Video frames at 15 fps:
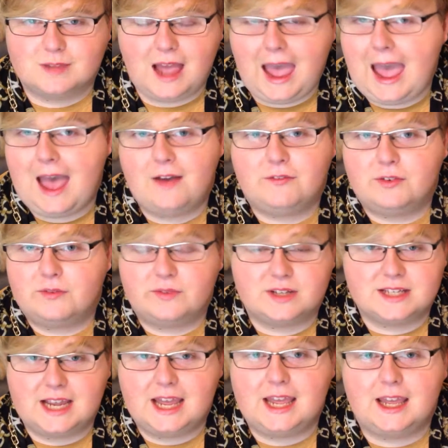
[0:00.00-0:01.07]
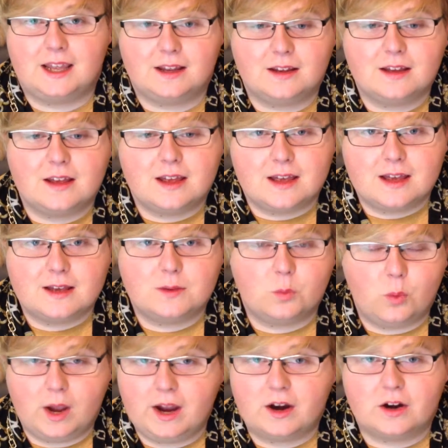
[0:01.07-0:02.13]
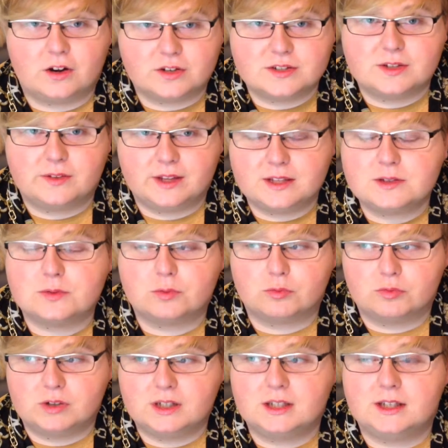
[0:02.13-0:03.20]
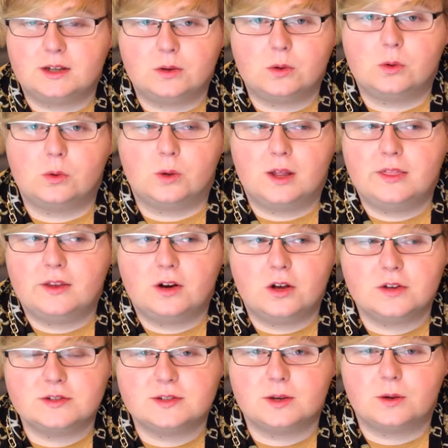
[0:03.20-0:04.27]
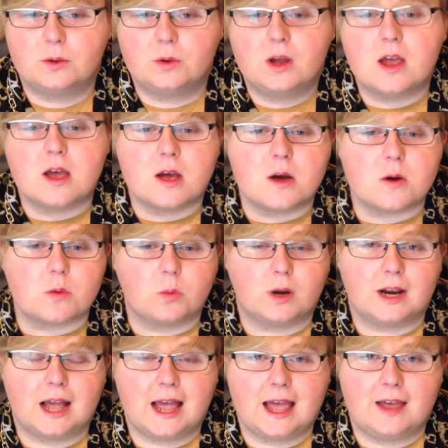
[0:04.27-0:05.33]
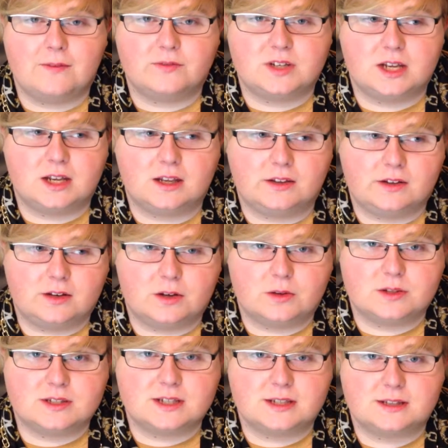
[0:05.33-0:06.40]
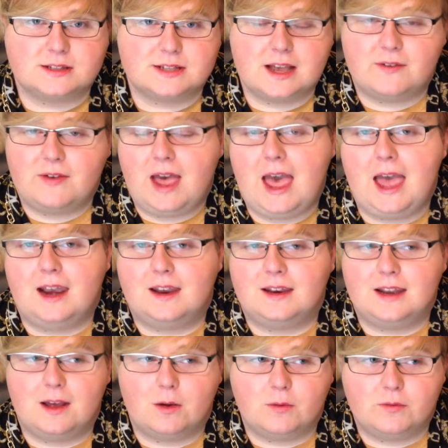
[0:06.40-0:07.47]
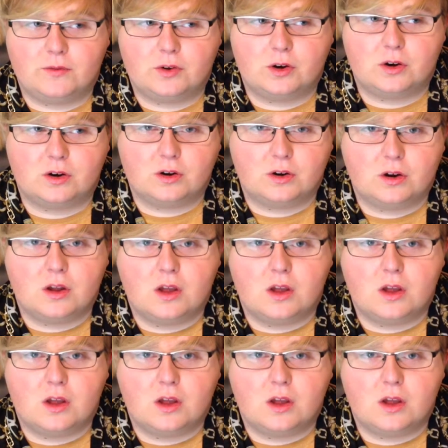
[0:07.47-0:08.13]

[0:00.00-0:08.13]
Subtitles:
half of a day wear. So that's really cool. And then also what I have done since I've had it now for